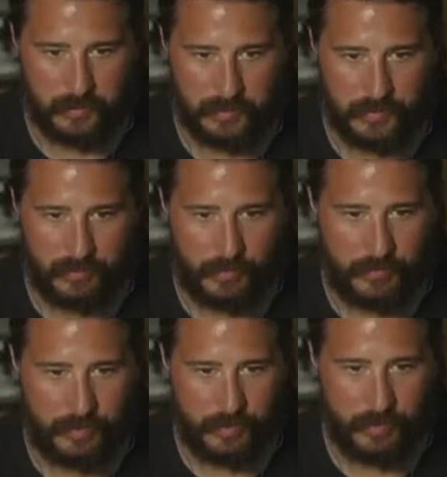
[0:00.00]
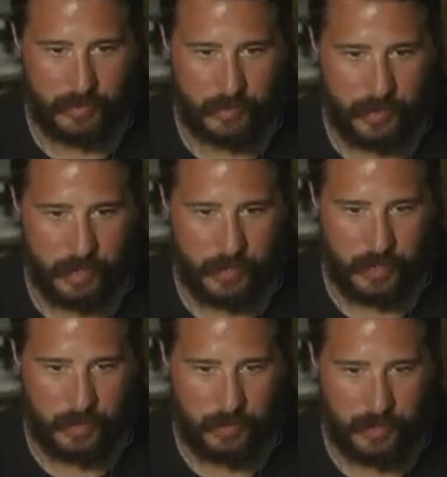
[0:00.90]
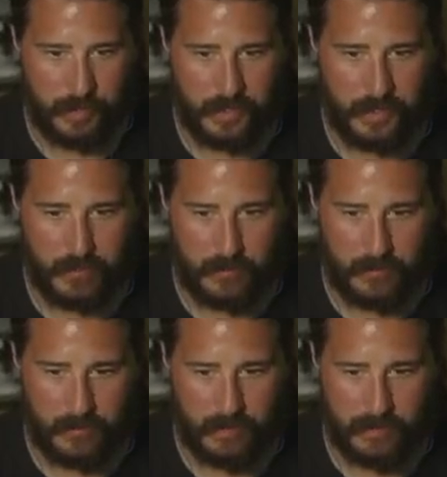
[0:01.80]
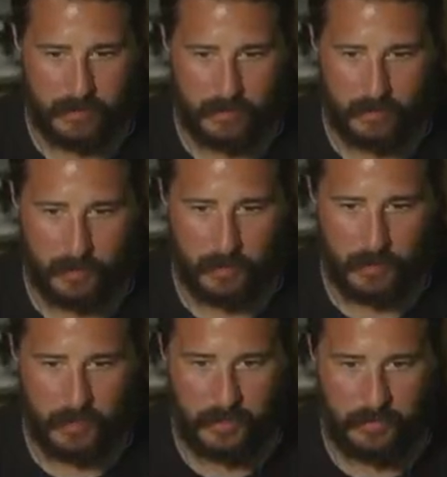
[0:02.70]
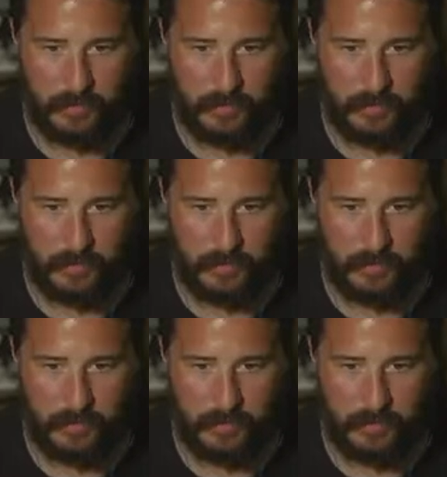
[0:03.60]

He's a fluffy little chihuahua named Lemmy after the lead singer of Motorhead.